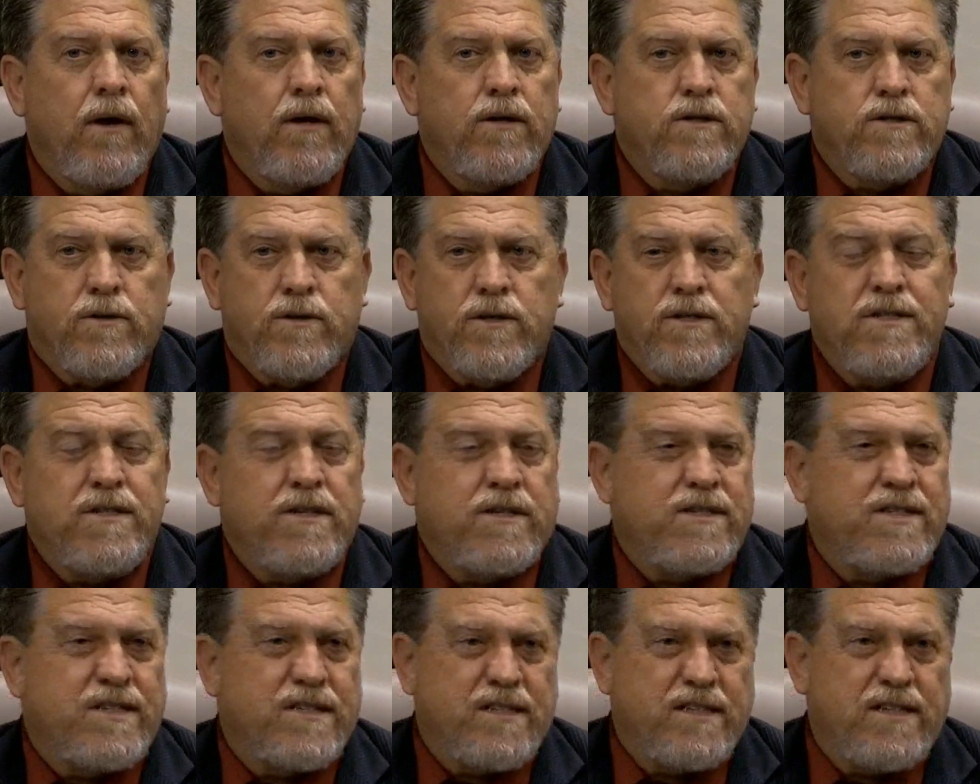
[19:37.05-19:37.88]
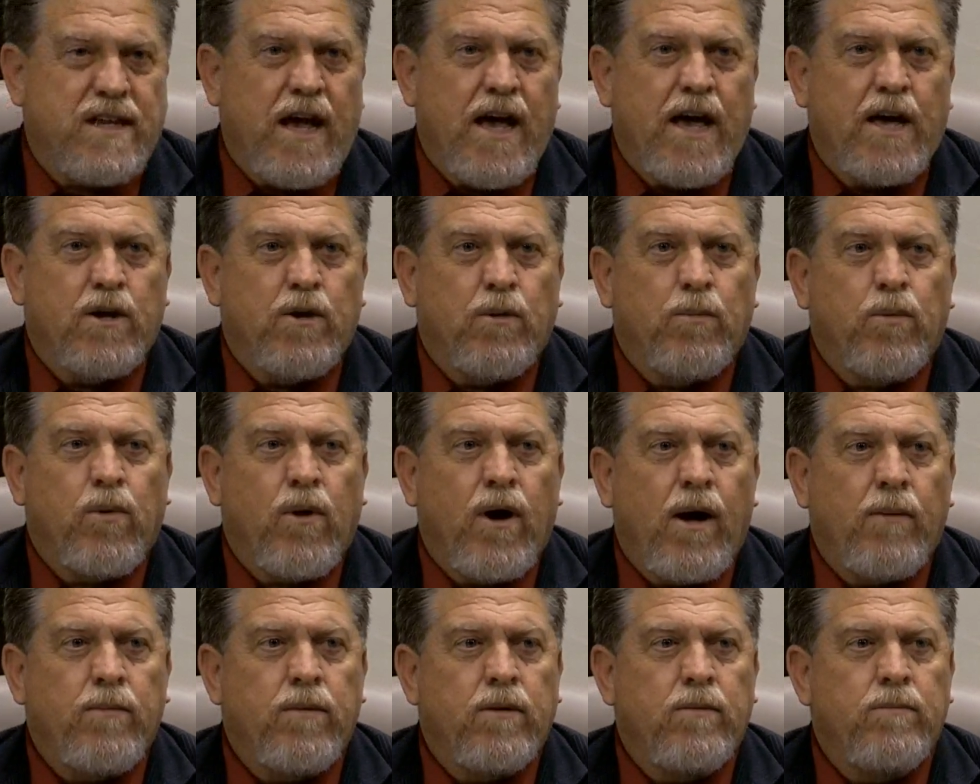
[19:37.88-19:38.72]
So this is a societal
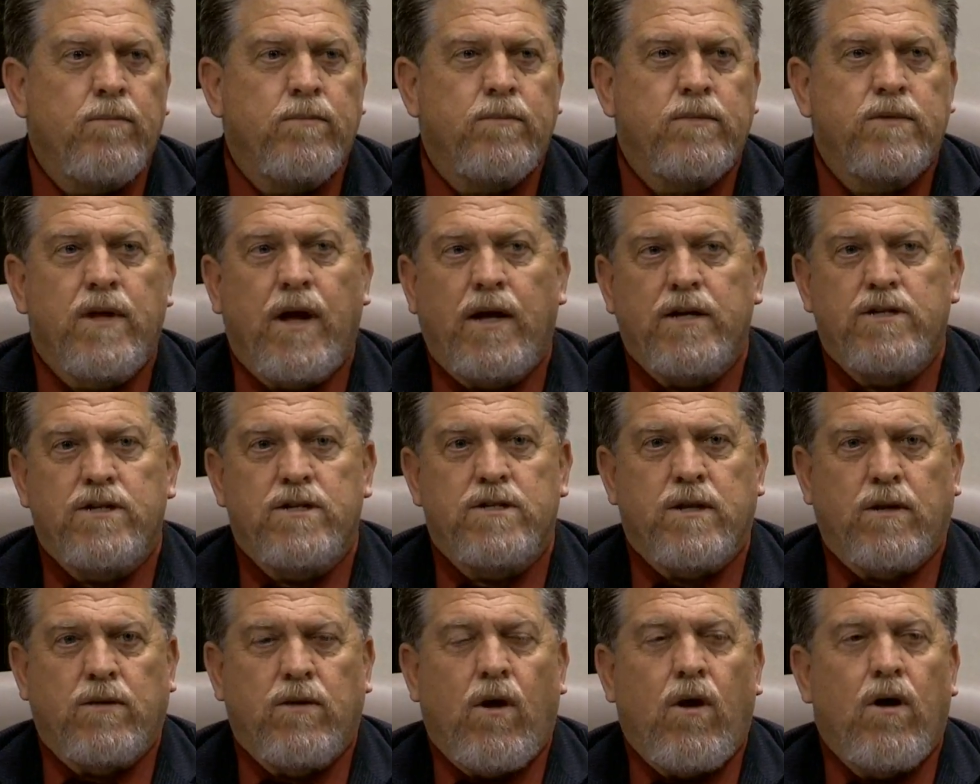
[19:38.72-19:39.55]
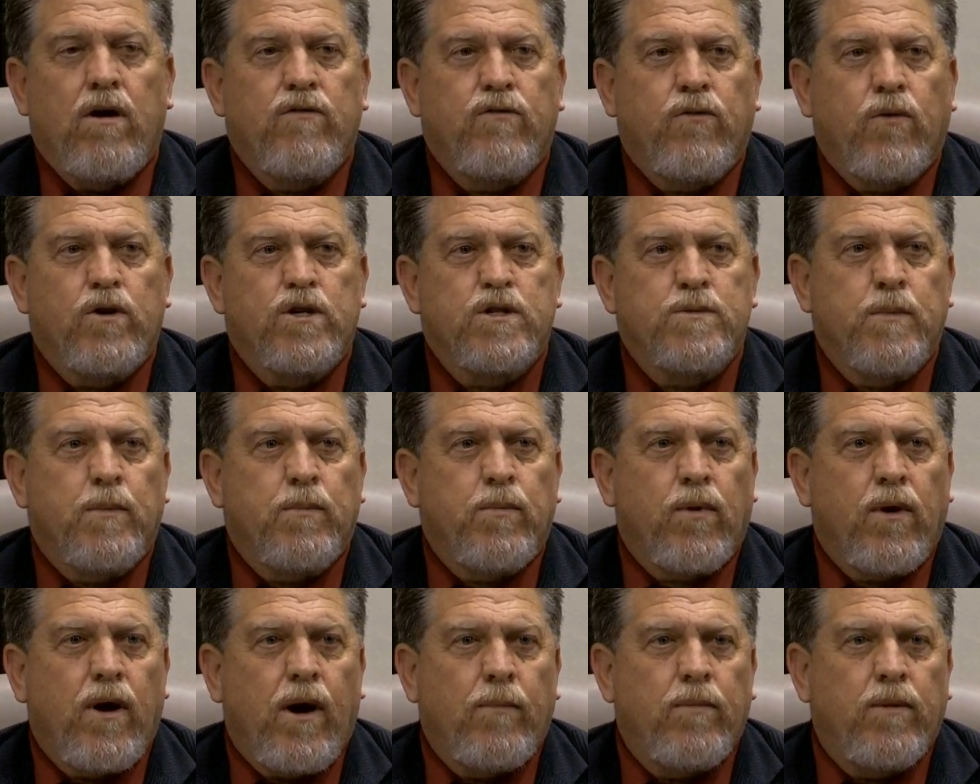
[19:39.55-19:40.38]
problem, not just a law enforcement
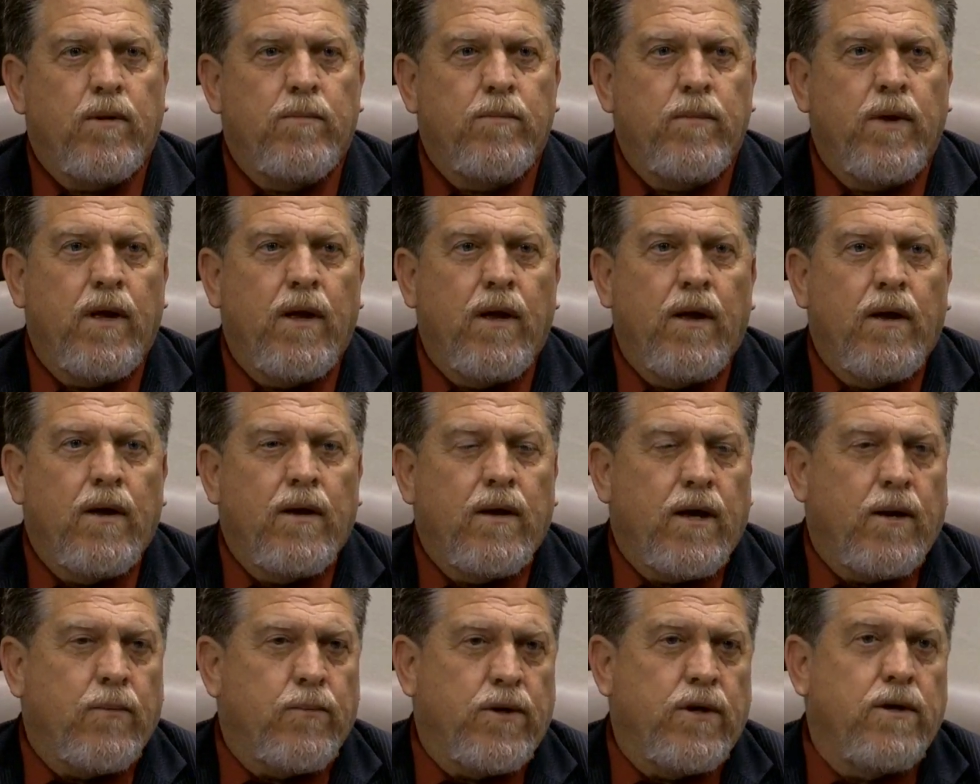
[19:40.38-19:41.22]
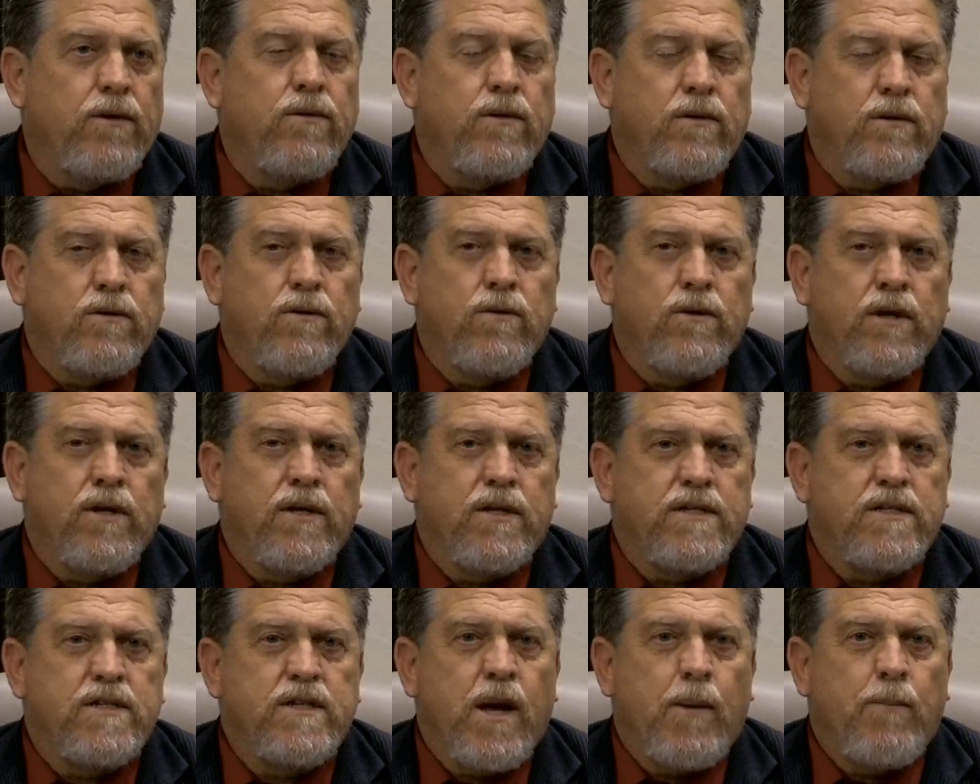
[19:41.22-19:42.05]
problem, and we do need
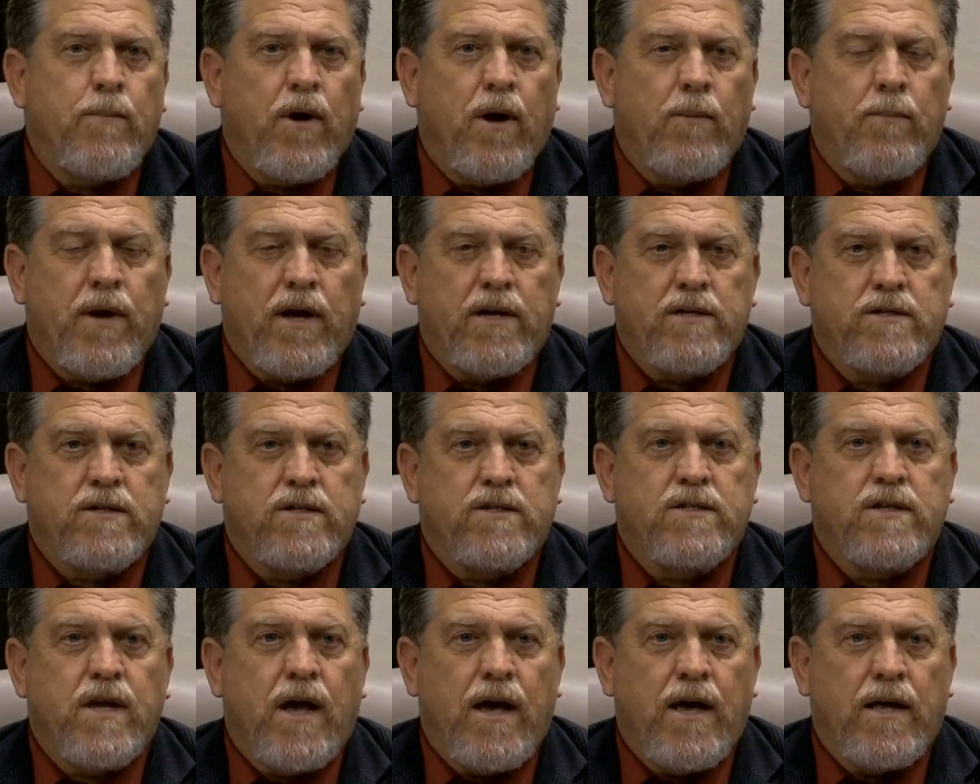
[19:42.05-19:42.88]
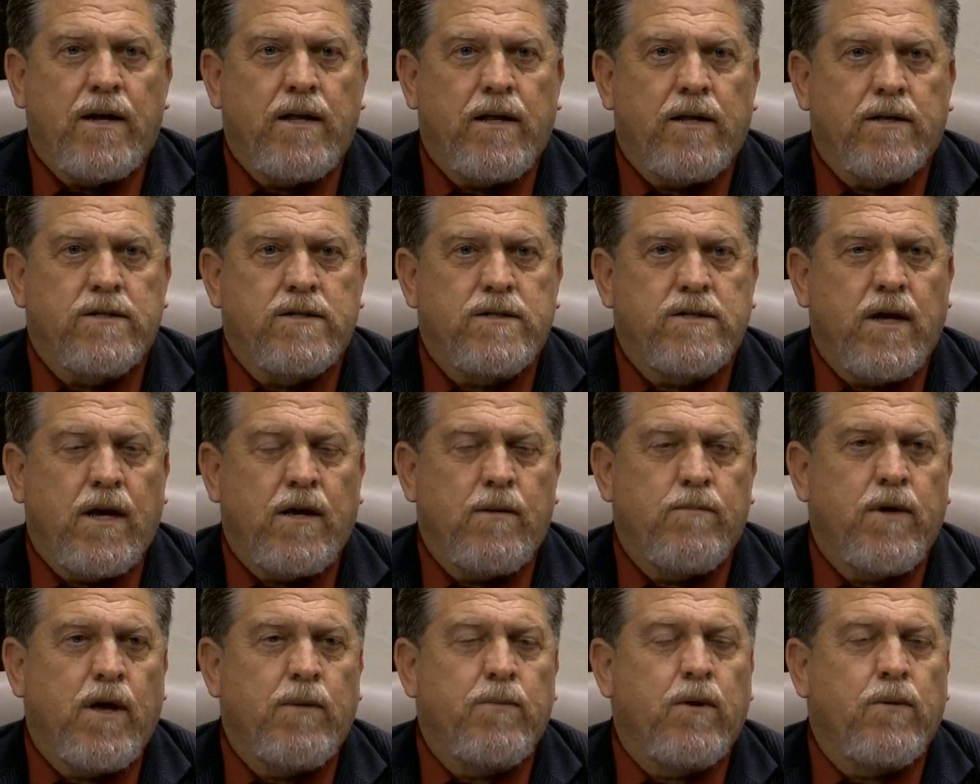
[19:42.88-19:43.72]
to step up as society and say
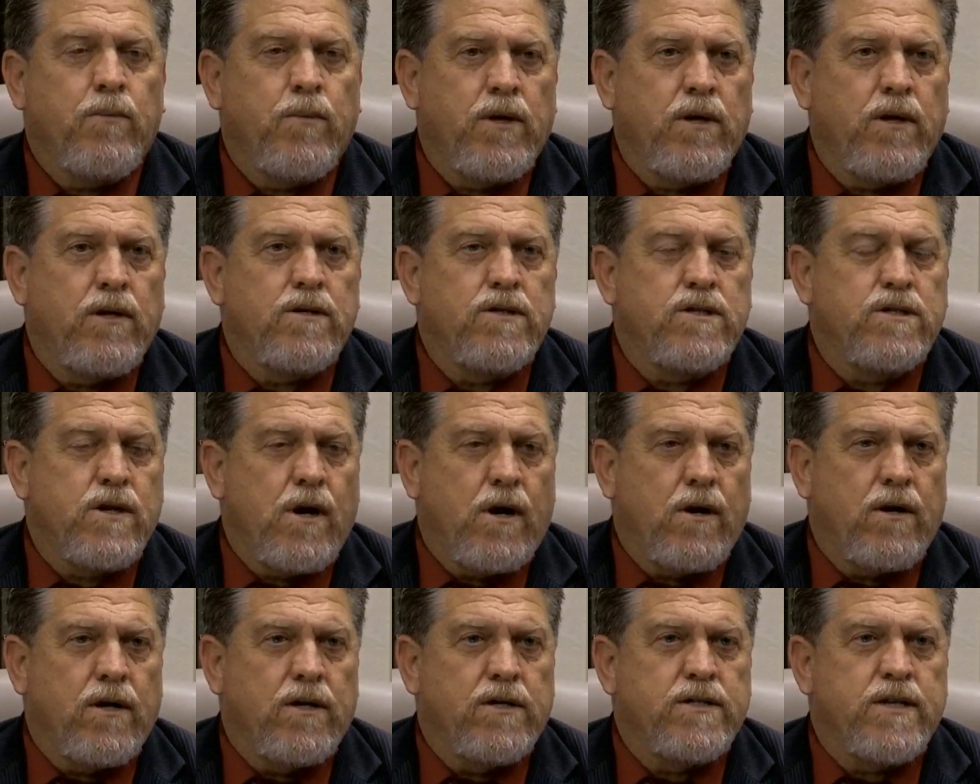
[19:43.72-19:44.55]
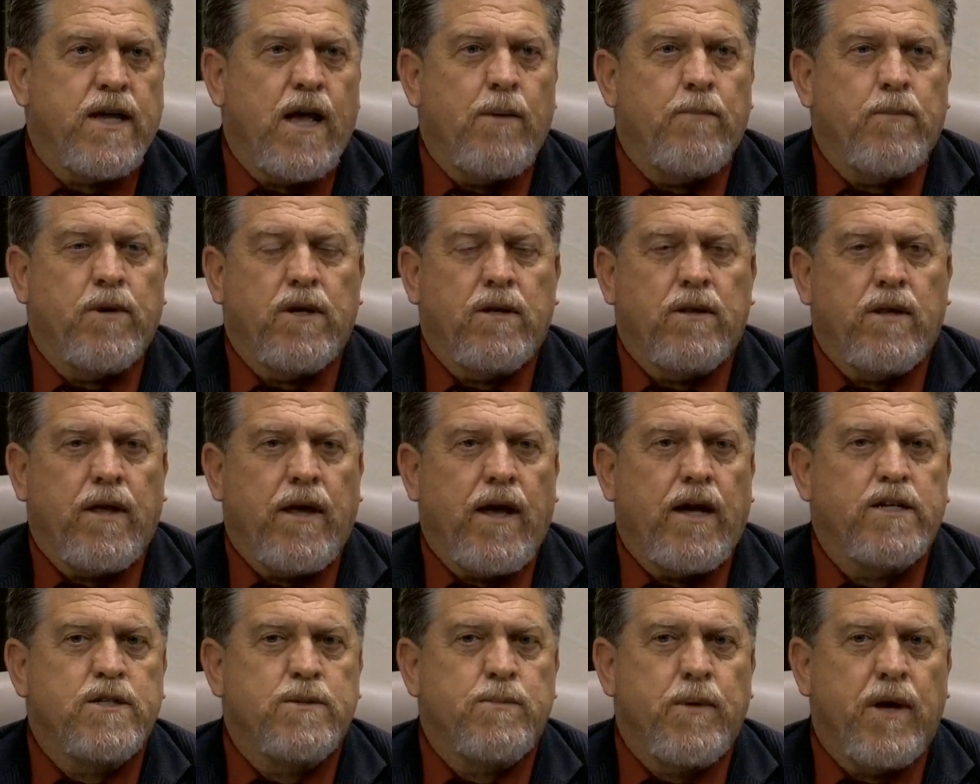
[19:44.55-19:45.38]
maybe we need to start examining the
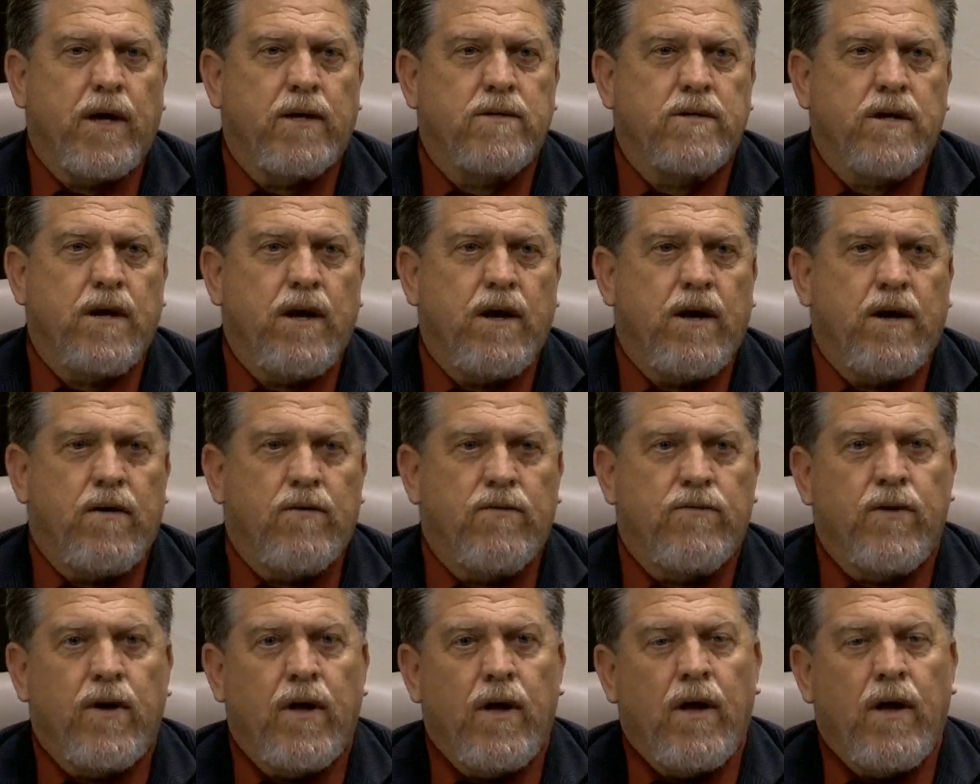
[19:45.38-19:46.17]
aspect of